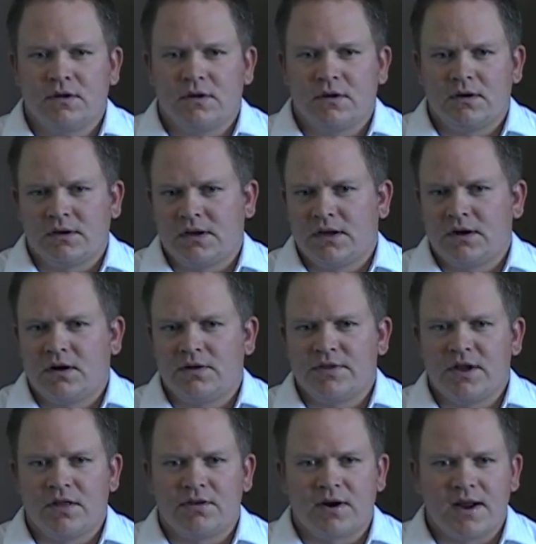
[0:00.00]
Again, on
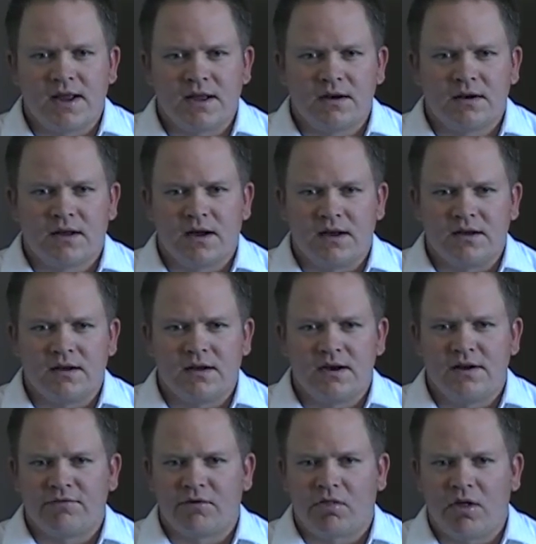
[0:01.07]
the other hand, I
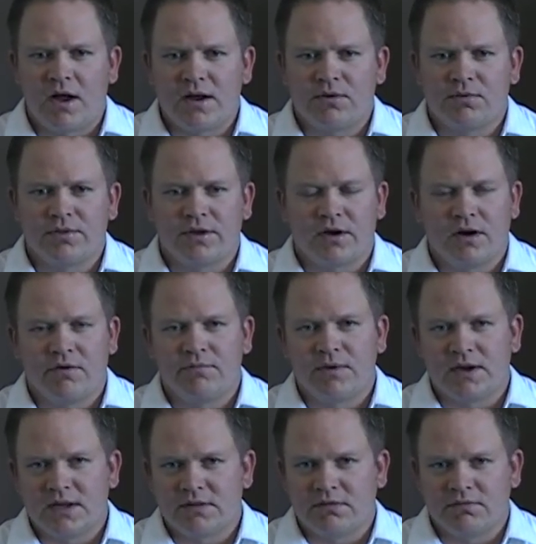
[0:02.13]
never like when the
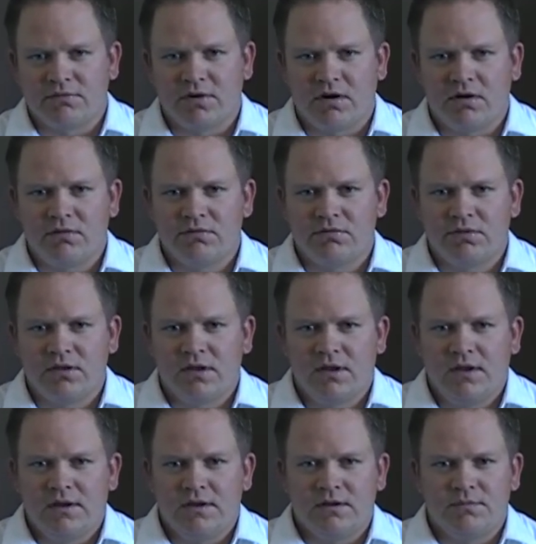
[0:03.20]
government gets involved
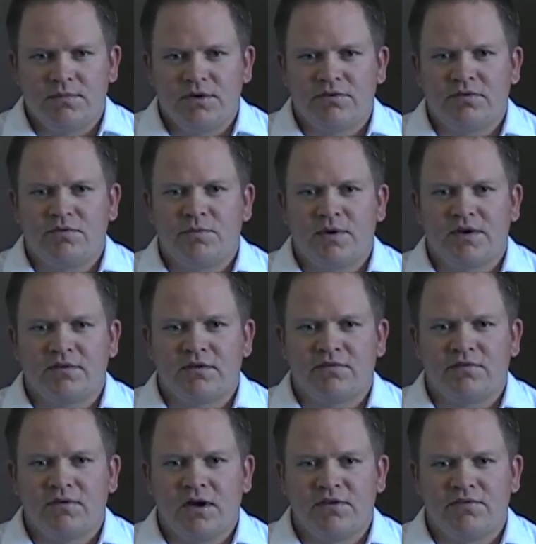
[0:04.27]
in business because
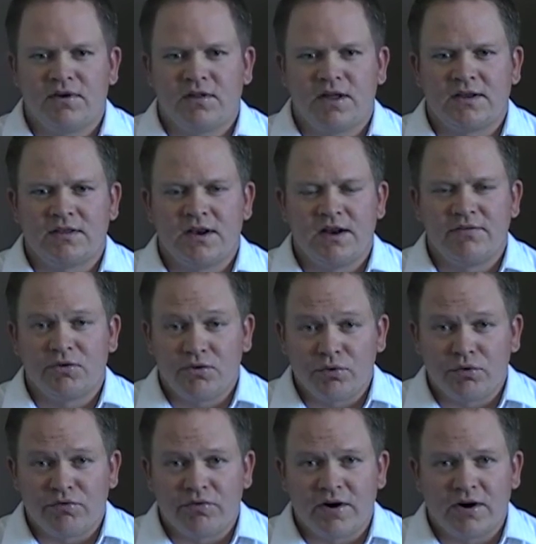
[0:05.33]
I feel like they never do
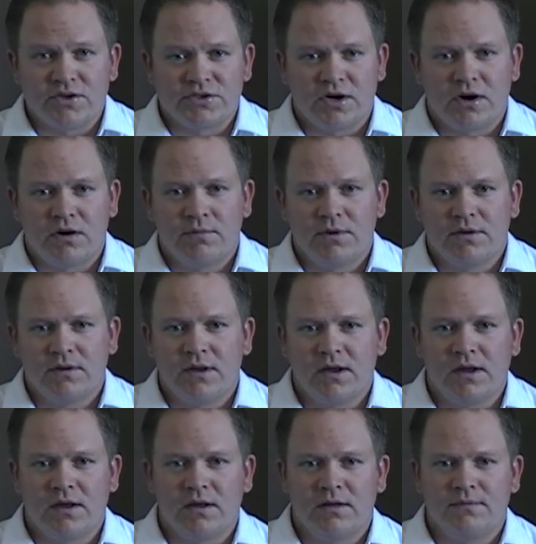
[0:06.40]
a fair job
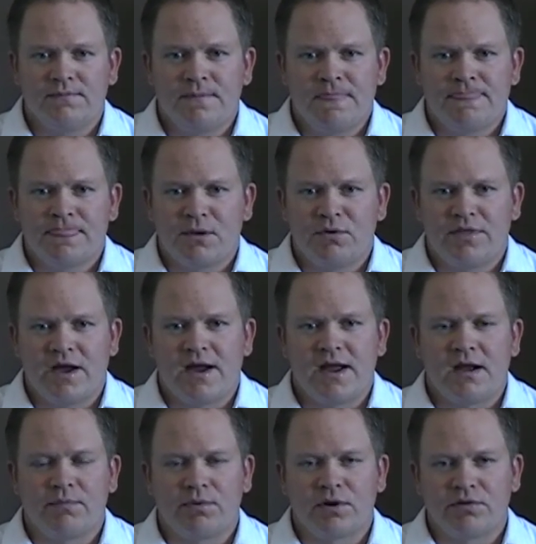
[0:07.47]
without
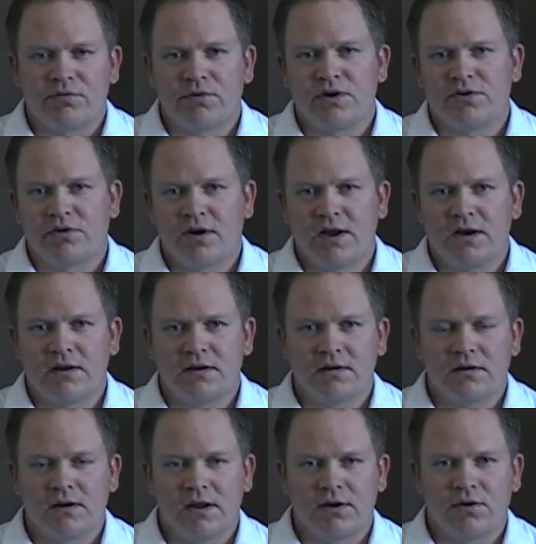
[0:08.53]
hampering free trade
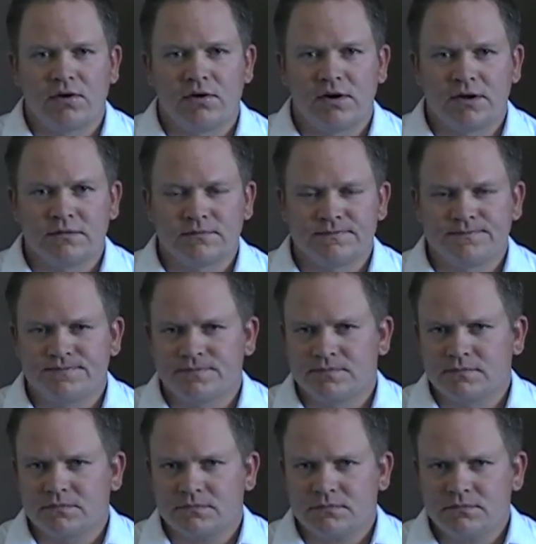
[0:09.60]
and hurting
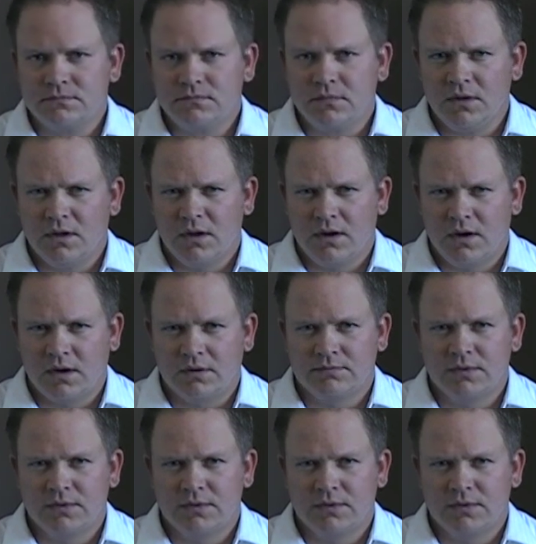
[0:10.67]
the